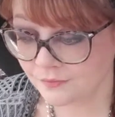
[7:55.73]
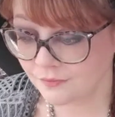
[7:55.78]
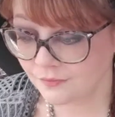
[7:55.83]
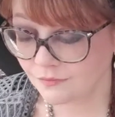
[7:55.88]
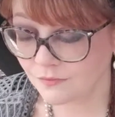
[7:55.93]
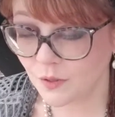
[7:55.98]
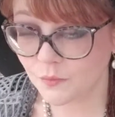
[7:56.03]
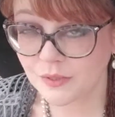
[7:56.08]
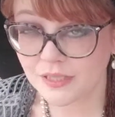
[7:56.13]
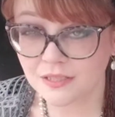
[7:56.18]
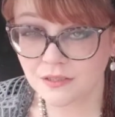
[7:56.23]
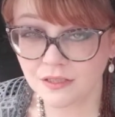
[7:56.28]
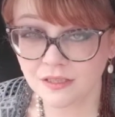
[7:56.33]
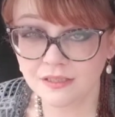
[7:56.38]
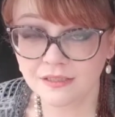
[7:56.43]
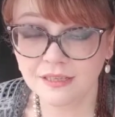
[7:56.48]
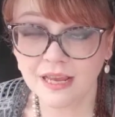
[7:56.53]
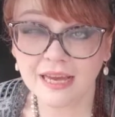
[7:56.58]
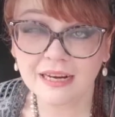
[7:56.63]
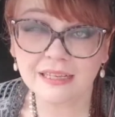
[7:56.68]

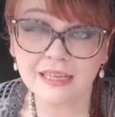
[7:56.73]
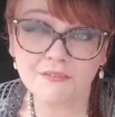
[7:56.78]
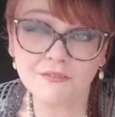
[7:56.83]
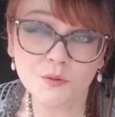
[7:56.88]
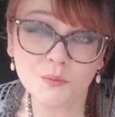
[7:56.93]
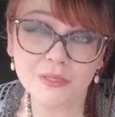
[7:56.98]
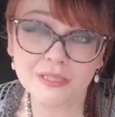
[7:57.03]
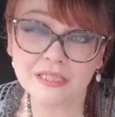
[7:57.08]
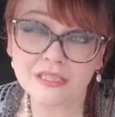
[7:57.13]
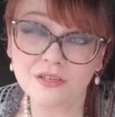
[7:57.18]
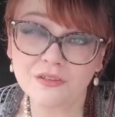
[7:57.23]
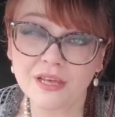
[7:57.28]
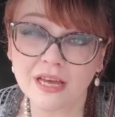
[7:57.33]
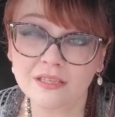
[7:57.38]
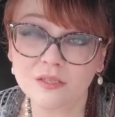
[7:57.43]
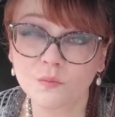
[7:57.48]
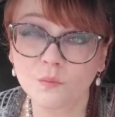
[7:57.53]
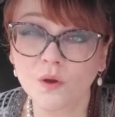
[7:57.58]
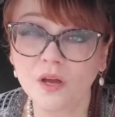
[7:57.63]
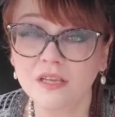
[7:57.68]
9/11 was in
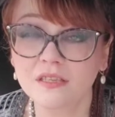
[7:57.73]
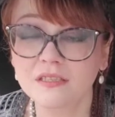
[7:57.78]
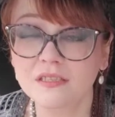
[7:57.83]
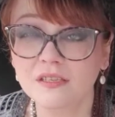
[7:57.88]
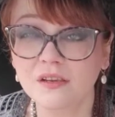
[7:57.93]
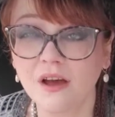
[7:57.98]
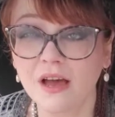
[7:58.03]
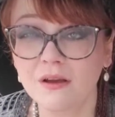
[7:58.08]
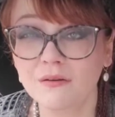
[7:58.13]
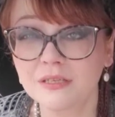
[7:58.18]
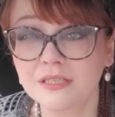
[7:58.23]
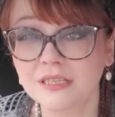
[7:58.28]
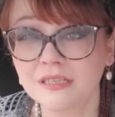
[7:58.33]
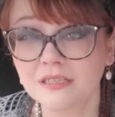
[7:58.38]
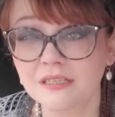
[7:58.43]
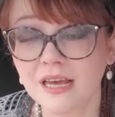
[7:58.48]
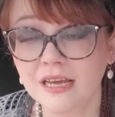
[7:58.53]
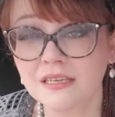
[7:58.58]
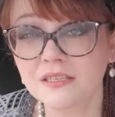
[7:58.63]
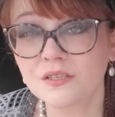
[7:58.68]
2001, so I was
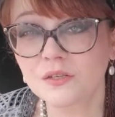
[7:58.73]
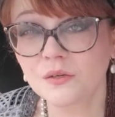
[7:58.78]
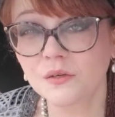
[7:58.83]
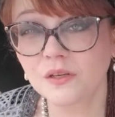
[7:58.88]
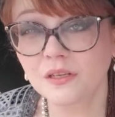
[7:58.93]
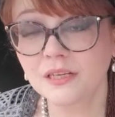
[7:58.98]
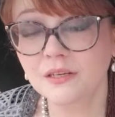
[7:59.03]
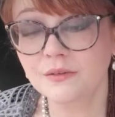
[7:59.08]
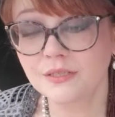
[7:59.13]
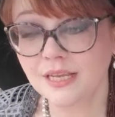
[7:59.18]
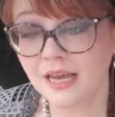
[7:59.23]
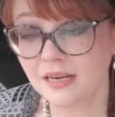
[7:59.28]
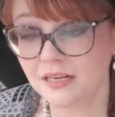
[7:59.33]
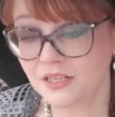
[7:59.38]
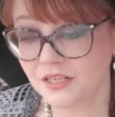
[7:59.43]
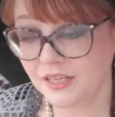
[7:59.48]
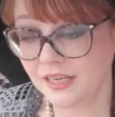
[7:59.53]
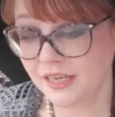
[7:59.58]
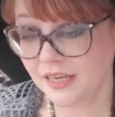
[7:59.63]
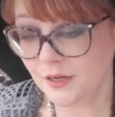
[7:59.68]
in high school. It was
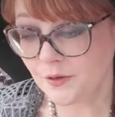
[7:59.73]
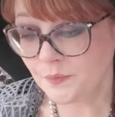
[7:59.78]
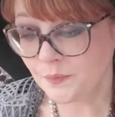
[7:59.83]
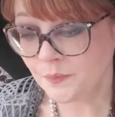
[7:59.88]
actually,